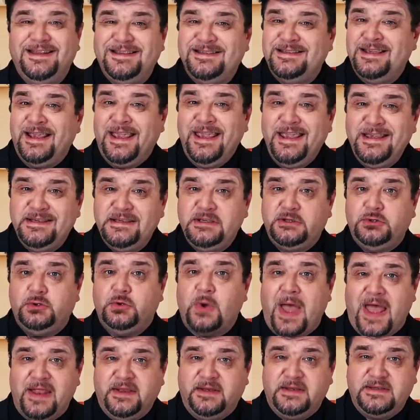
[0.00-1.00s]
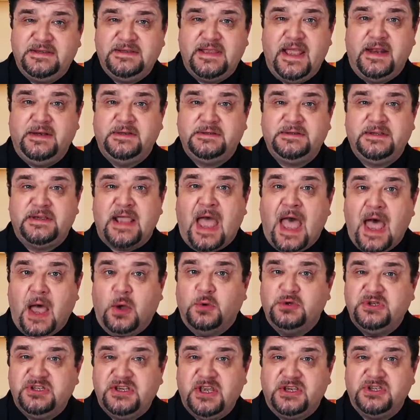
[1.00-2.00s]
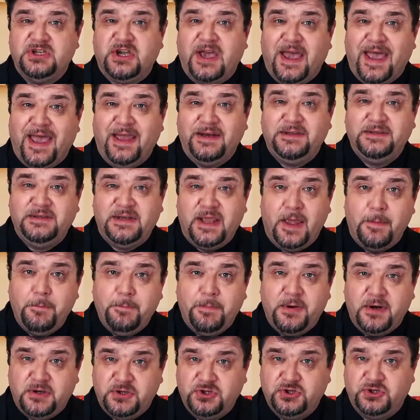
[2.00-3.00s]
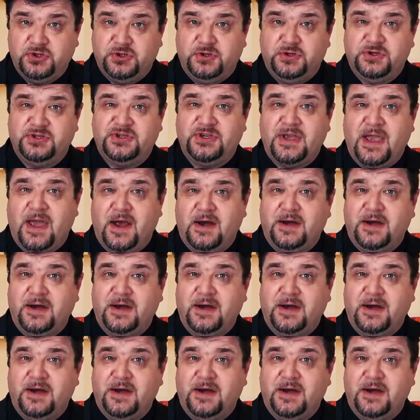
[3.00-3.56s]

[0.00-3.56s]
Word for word: It is easy to understand how such high temperatures